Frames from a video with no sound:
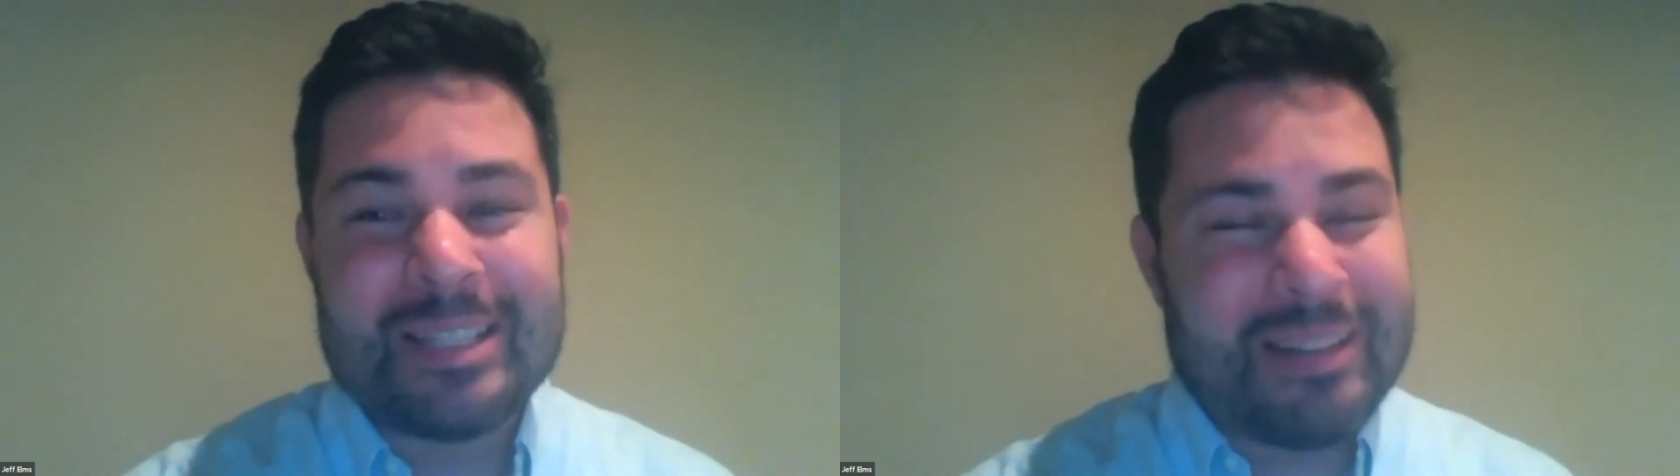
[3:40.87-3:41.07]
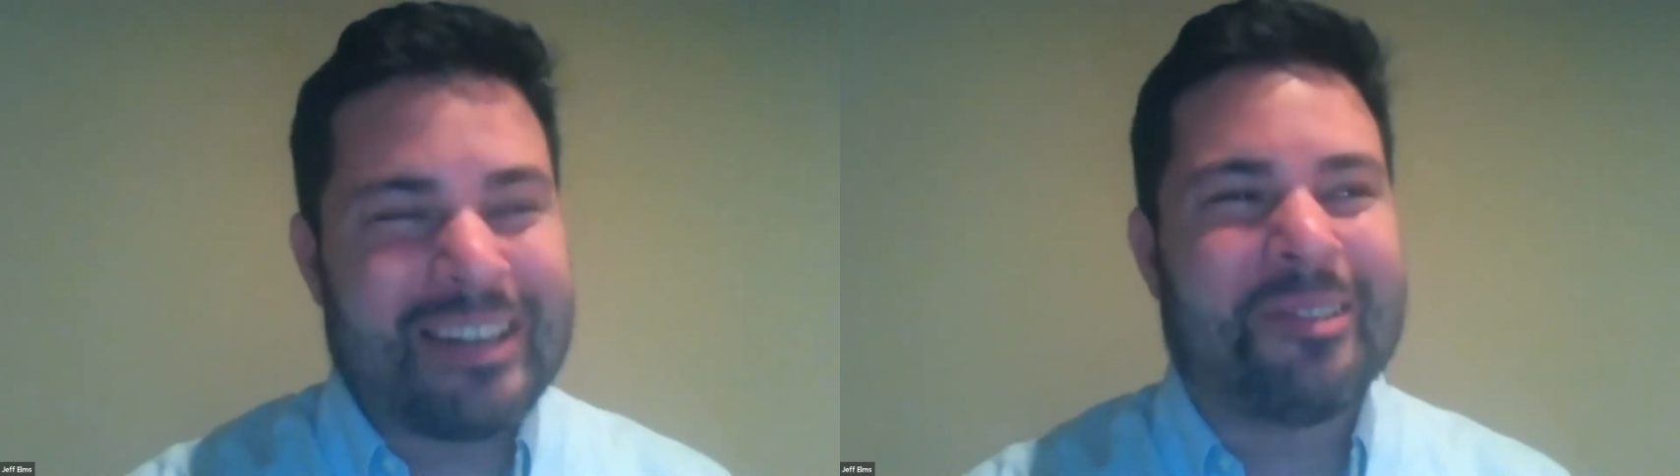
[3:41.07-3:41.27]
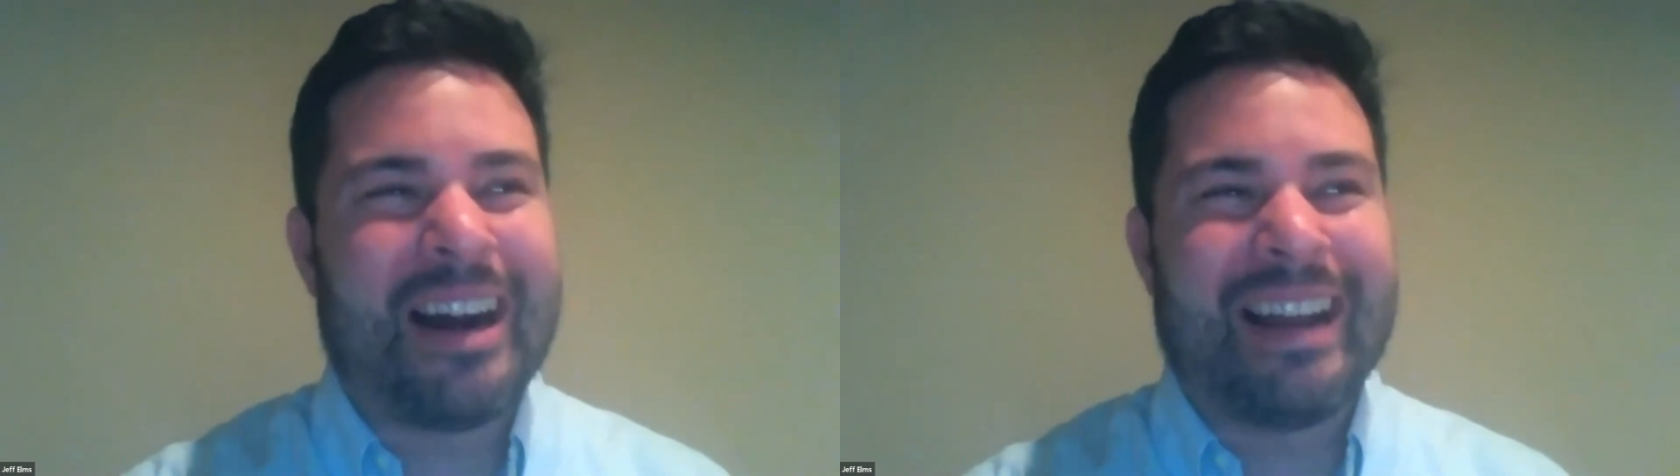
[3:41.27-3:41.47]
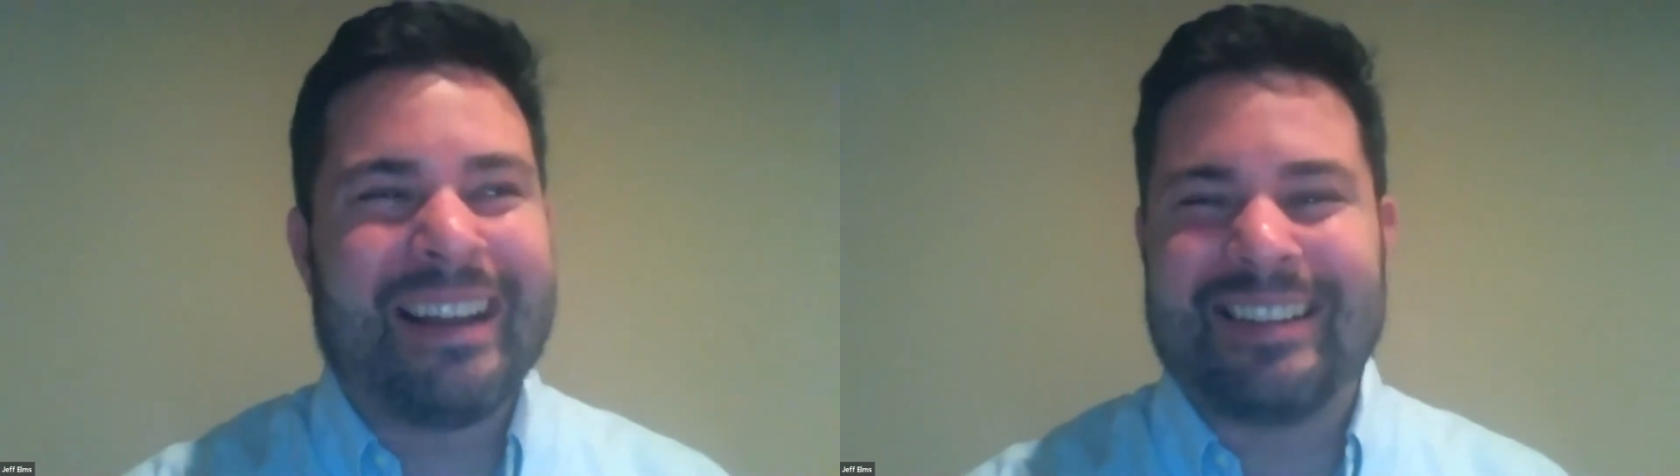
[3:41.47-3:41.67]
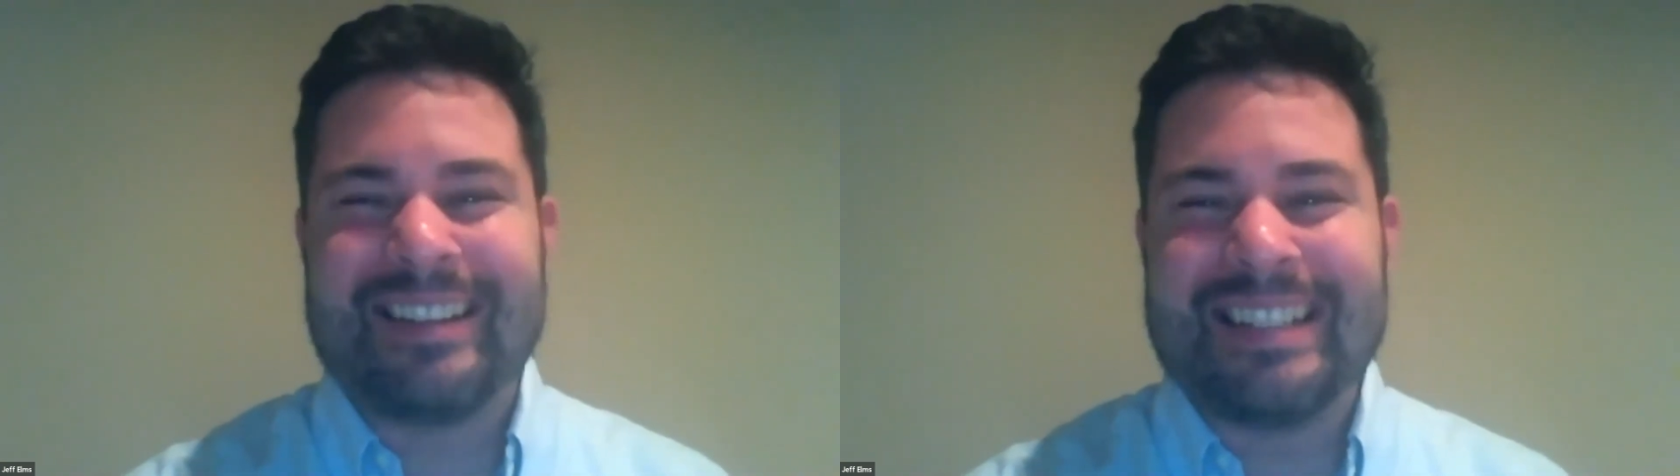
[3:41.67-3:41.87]
It's been a
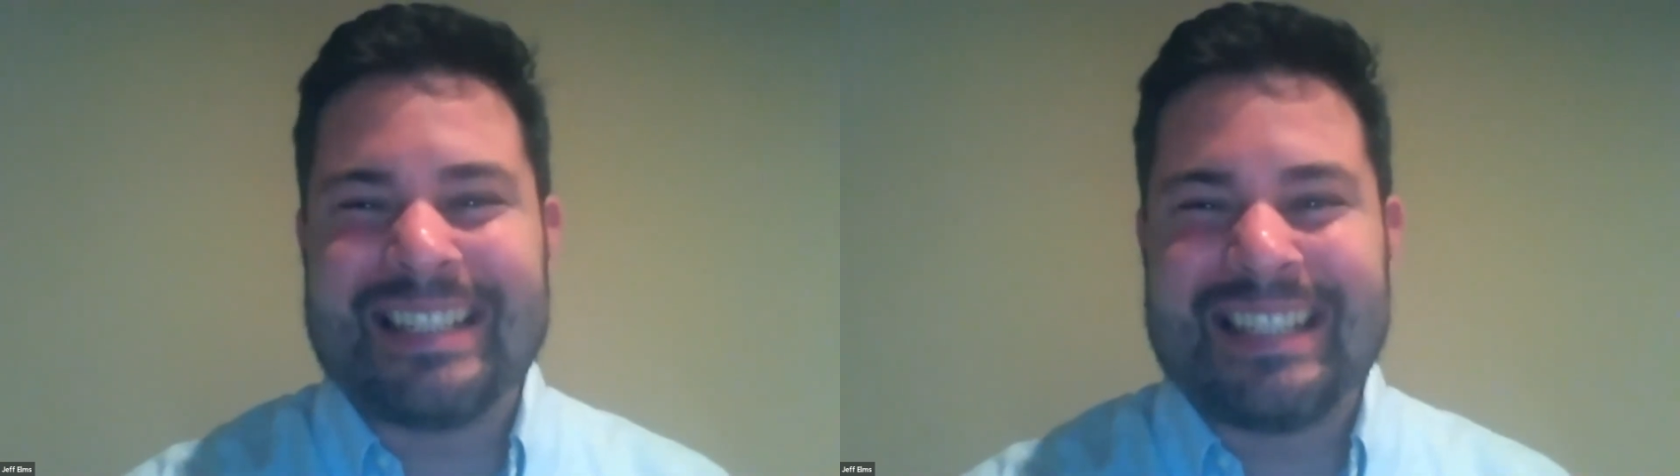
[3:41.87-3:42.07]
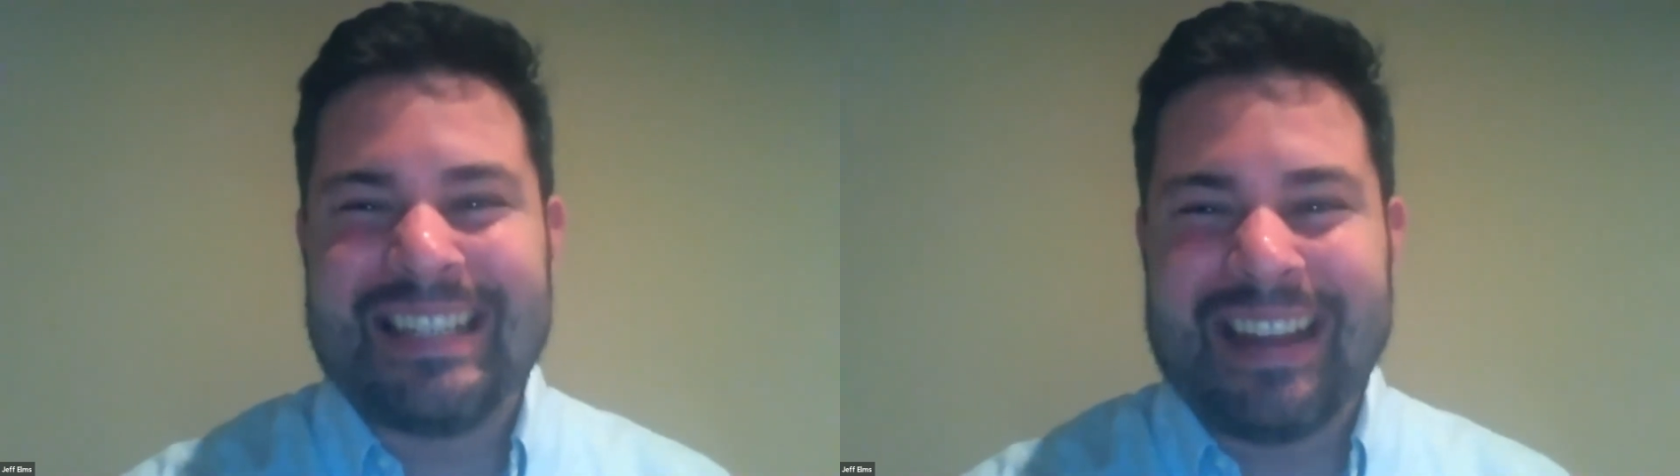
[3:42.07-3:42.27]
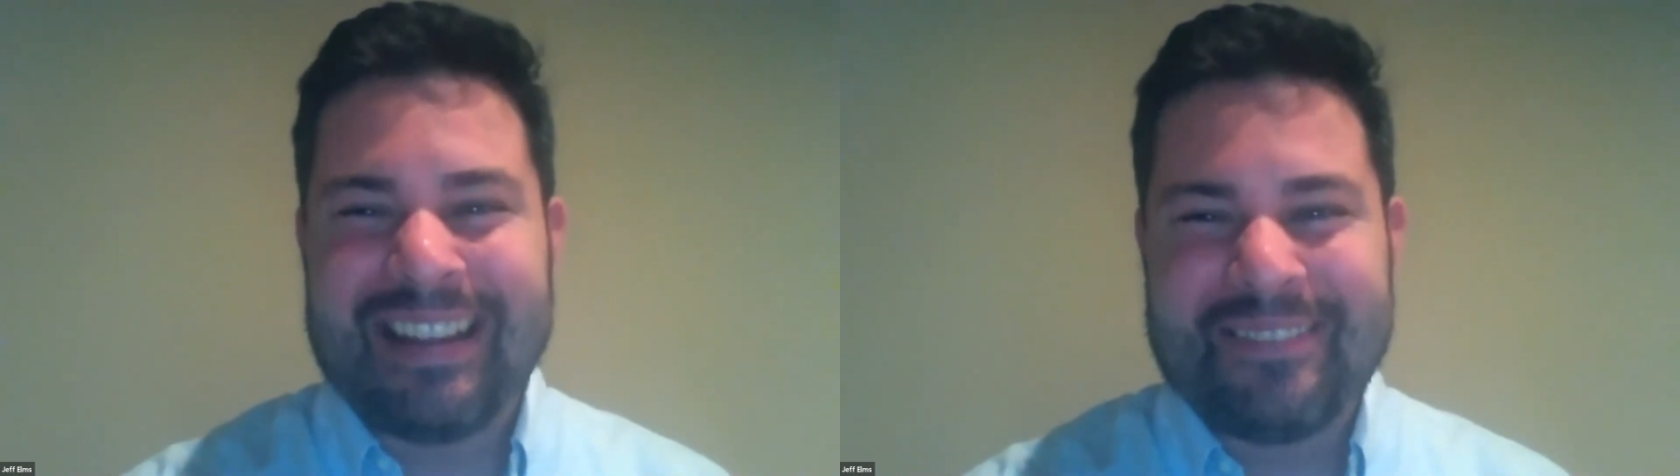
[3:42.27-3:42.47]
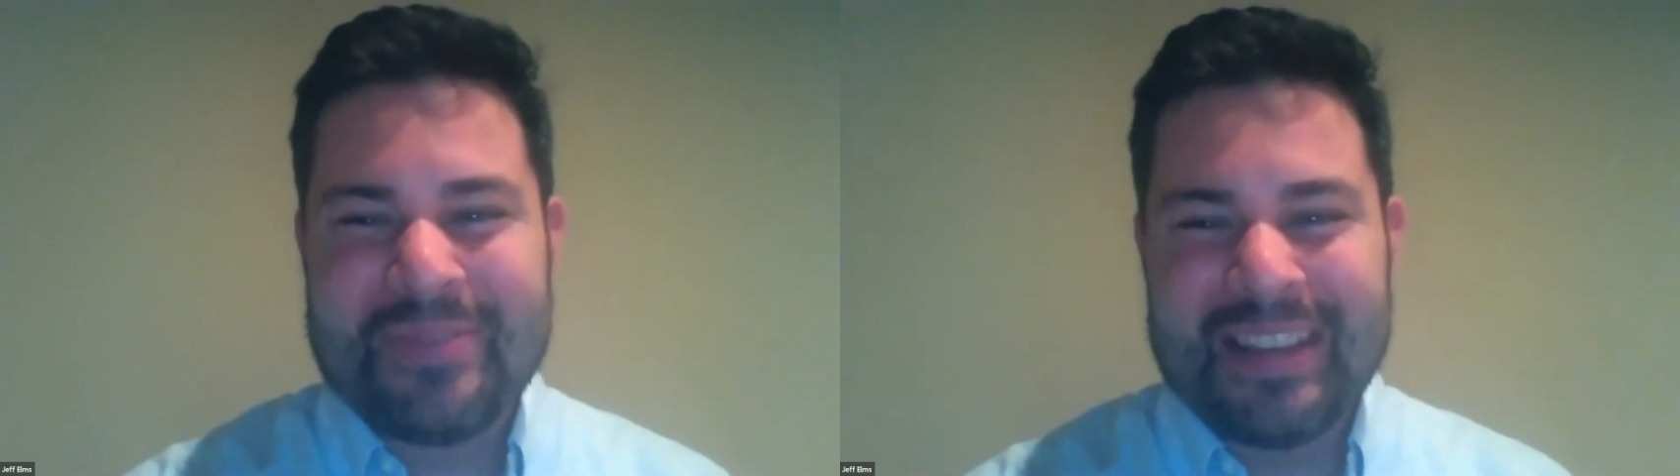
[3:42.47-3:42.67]
while. Good to see you.